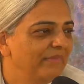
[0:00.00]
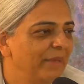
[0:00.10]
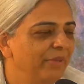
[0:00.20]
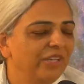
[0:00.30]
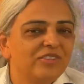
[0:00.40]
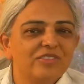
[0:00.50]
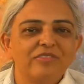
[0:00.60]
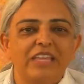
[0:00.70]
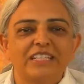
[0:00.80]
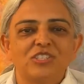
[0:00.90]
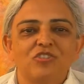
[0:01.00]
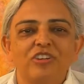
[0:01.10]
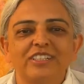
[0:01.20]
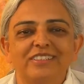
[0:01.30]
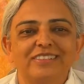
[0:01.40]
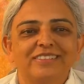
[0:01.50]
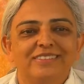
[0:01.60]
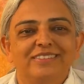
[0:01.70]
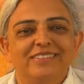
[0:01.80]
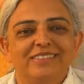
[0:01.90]
And because of that struggle,
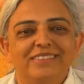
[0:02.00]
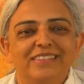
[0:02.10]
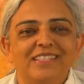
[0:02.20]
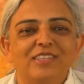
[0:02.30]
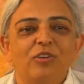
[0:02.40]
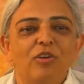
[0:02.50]
there's the